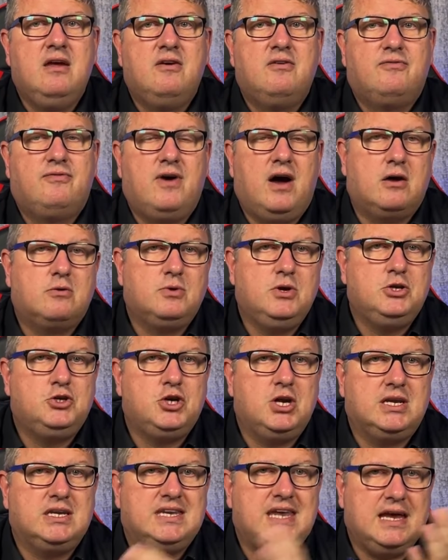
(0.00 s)

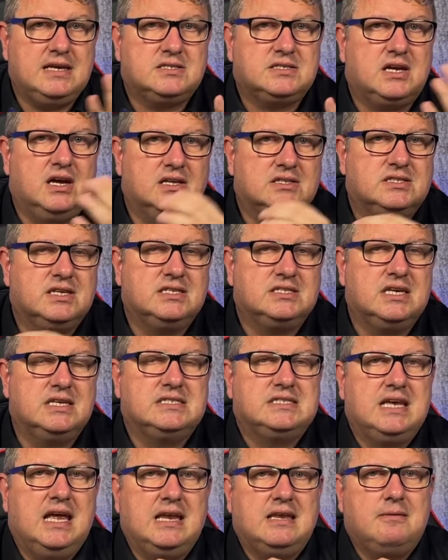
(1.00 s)
far-reaching tax cuts, as I
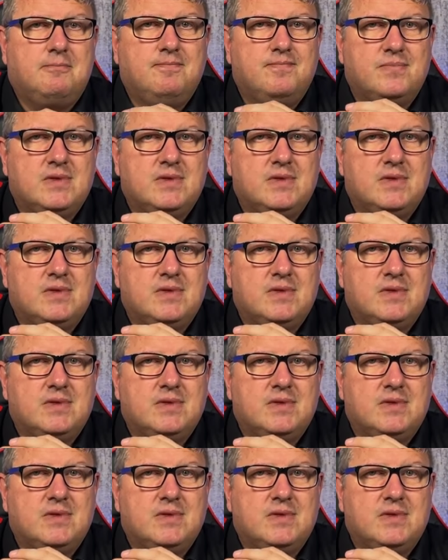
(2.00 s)
said.